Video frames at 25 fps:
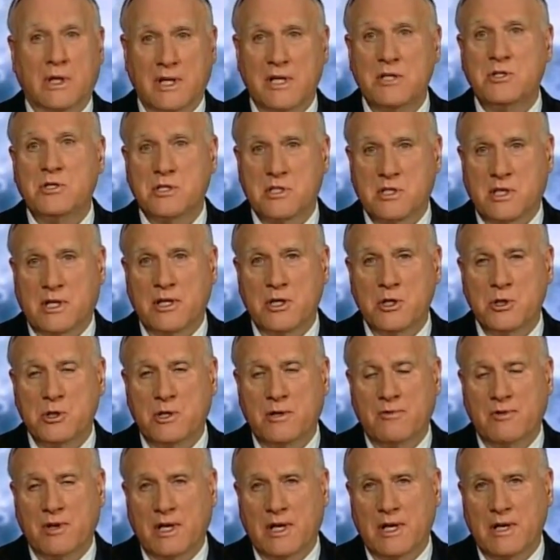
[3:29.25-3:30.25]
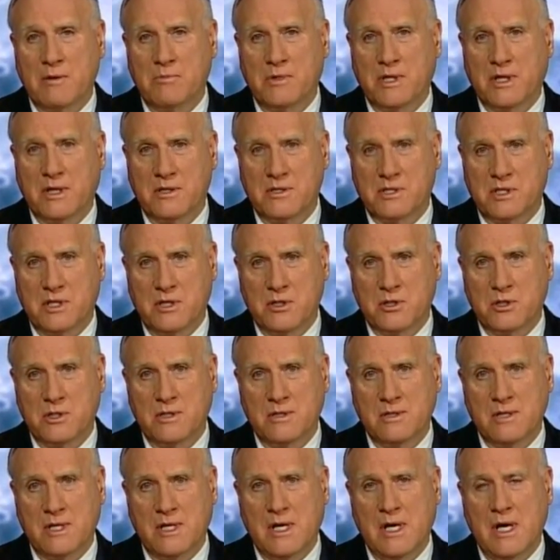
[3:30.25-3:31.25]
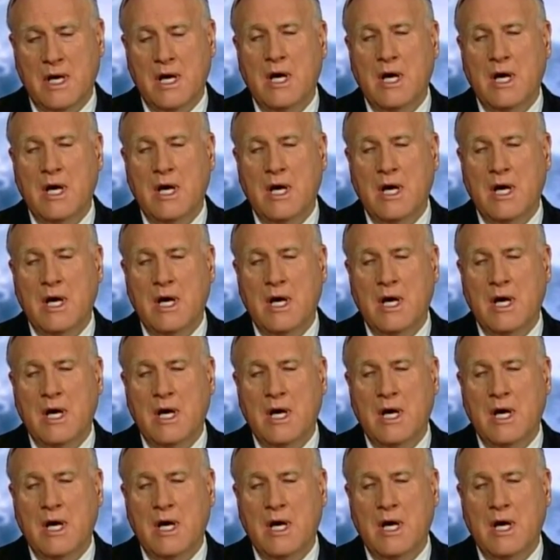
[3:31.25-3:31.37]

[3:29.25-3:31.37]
legislation in the lame duck session,